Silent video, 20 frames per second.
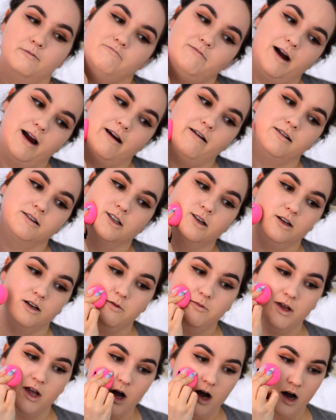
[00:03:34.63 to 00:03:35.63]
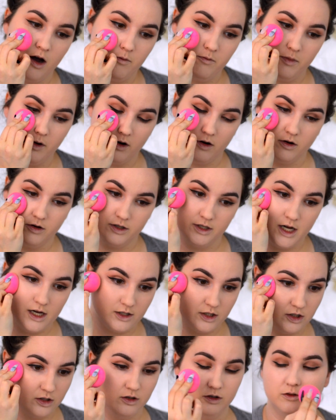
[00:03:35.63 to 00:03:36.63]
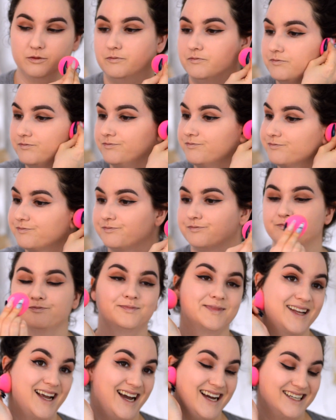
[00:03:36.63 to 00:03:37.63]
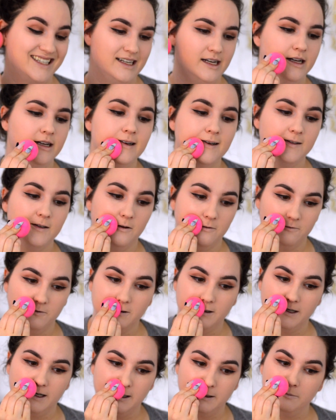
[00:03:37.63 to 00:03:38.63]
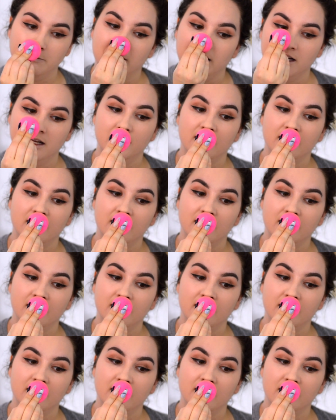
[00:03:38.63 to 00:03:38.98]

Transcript: my hair is gonna be up or not, so don't forget my